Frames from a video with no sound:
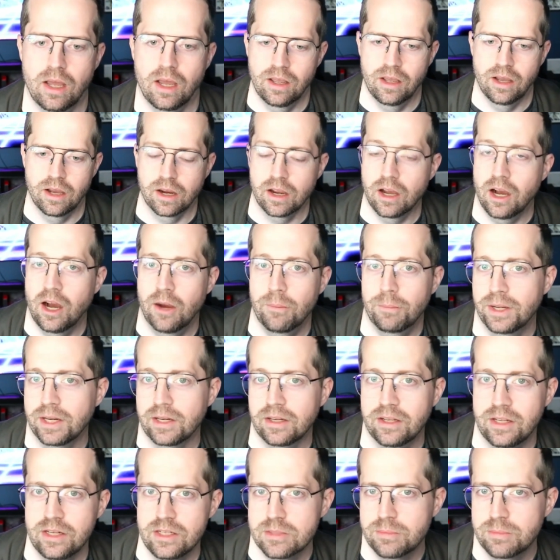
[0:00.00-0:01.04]
a
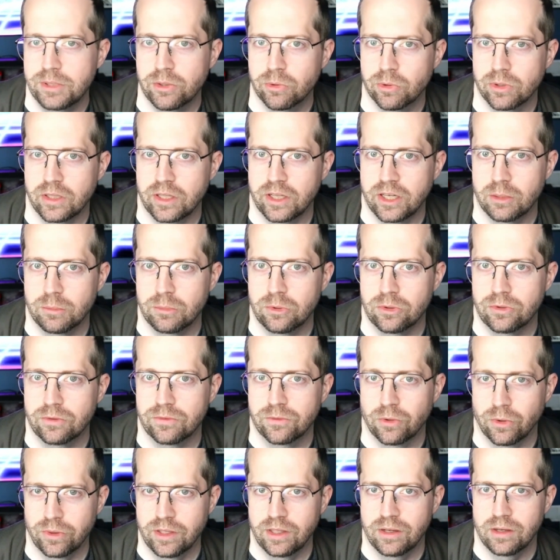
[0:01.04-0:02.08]
comic needs to be
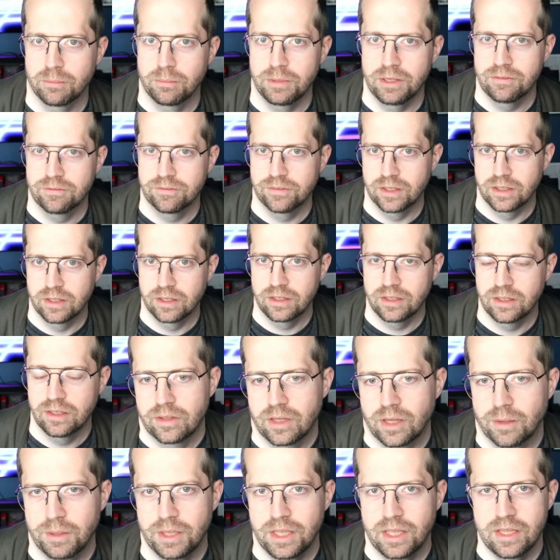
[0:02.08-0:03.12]
relatable for them to be funny.
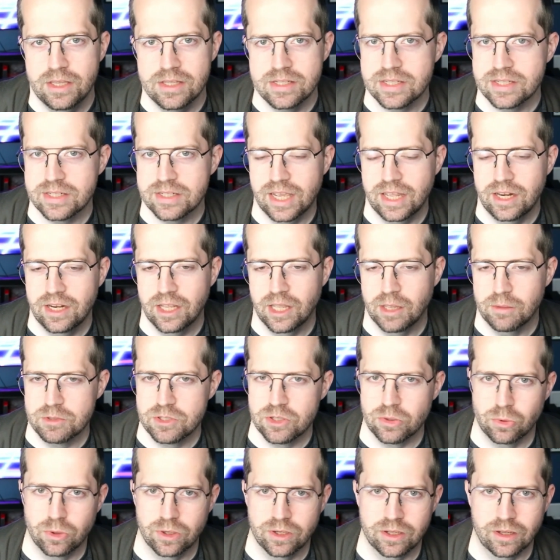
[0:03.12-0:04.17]
I mean, his stand-up
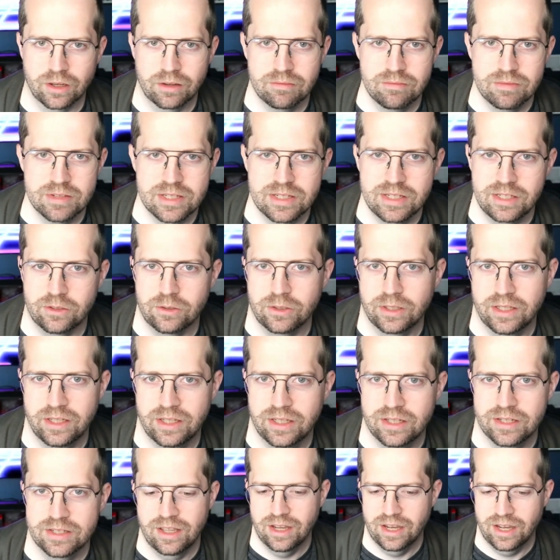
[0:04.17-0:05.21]
sort of still
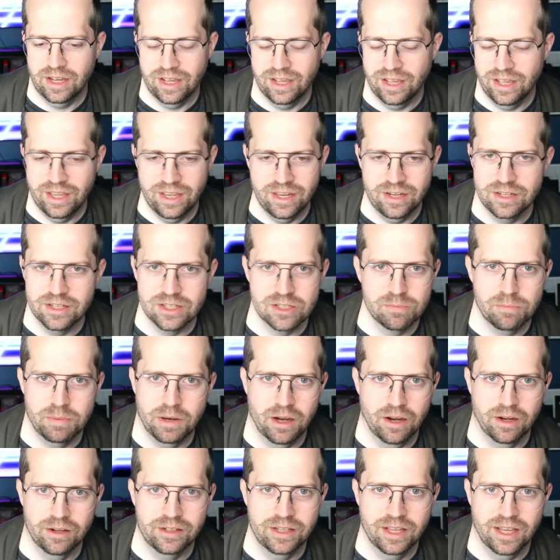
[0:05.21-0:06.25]
hits. I hate his
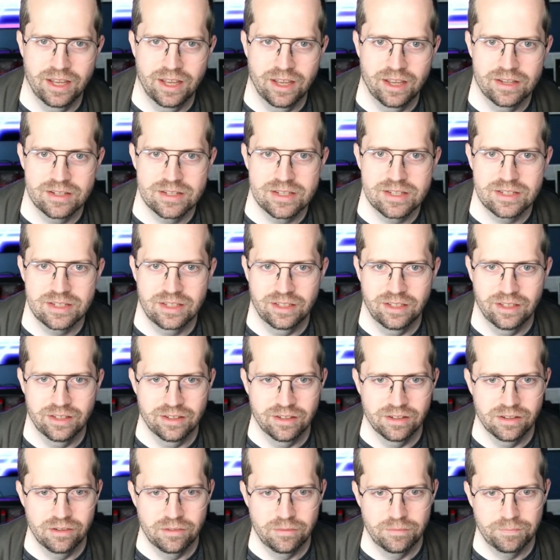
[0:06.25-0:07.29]
podcast,
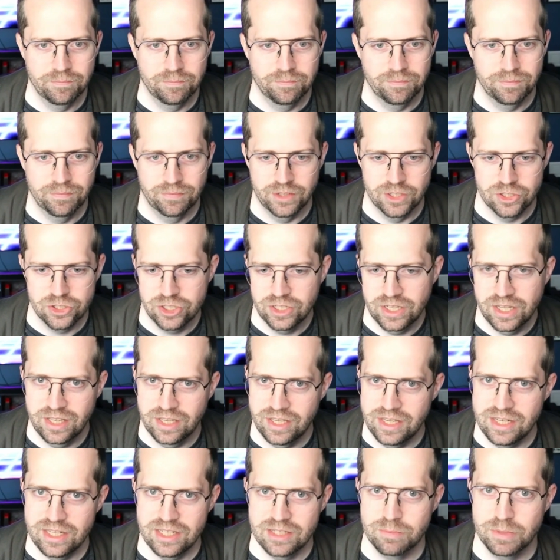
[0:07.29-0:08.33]
and the shit
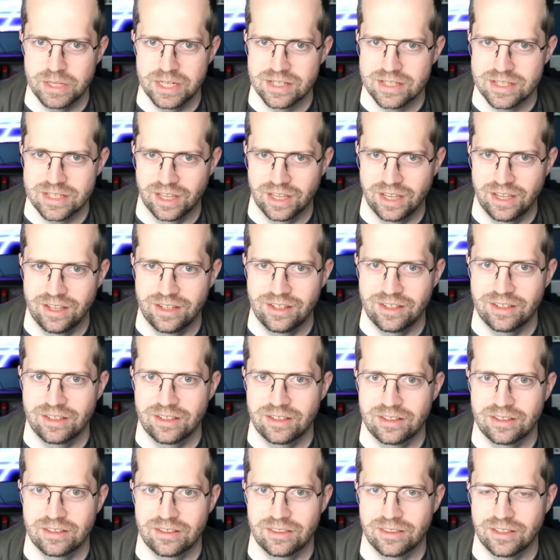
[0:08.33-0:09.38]
he's been
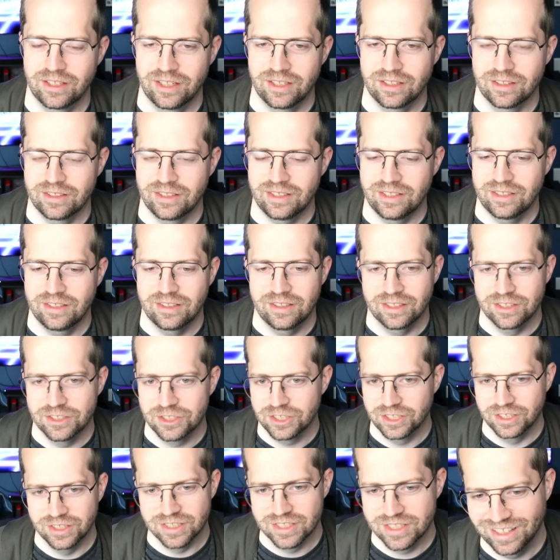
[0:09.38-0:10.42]
saying lately is
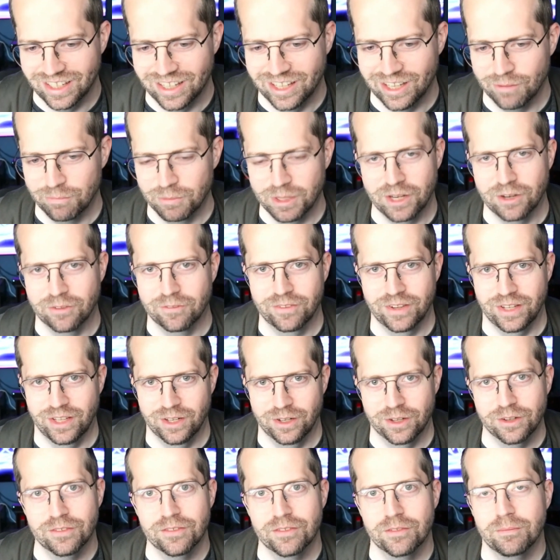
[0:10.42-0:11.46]
just, I'm not a
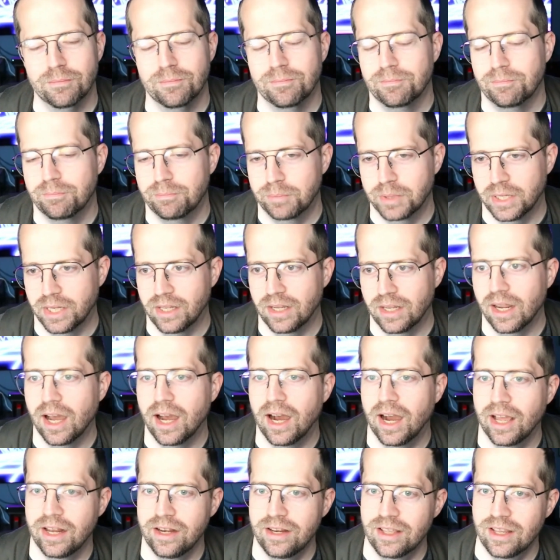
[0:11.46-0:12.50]
fan of him. But
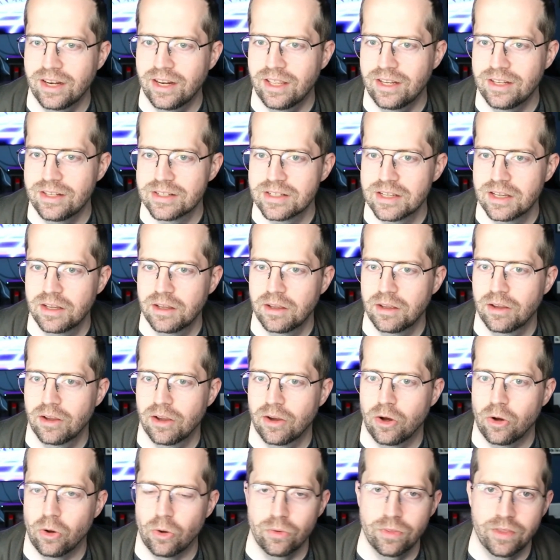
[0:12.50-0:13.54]
I didn't
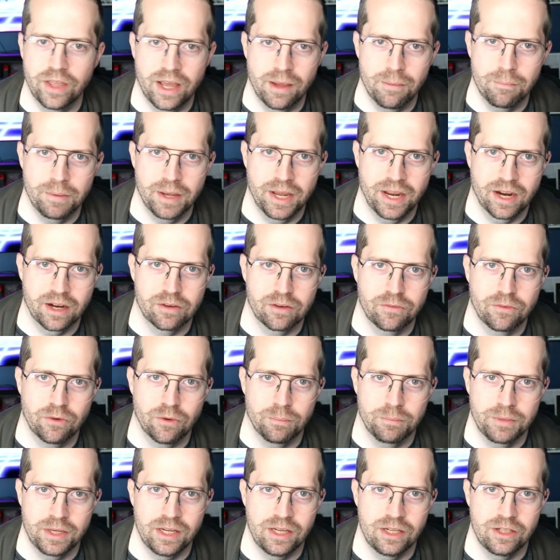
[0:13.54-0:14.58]
hold that back
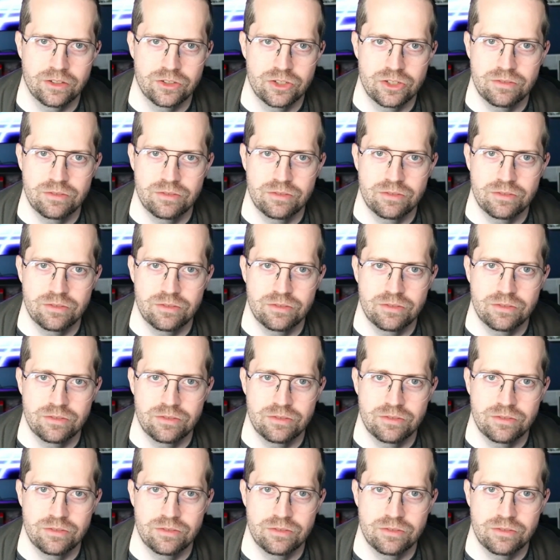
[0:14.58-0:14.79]
from me